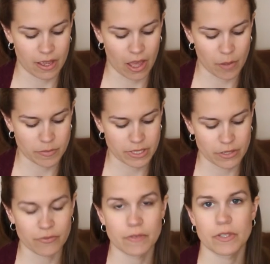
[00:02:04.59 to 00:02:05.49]
It comes
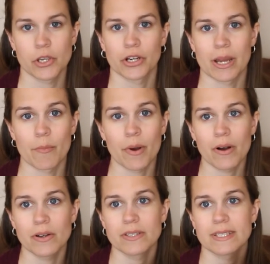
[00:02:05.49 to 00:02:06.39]
in 50 gram
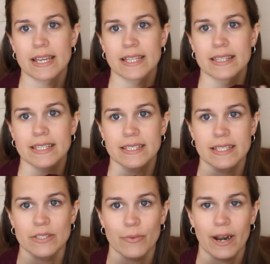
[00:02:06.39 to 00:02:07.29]
balls, and this
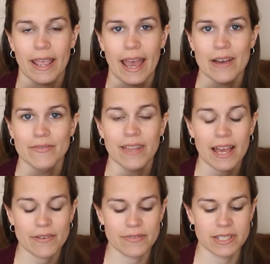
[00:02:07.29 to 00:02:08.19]
is what I have
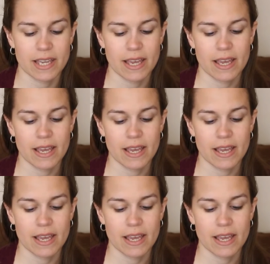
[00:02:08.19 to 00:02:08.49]
left.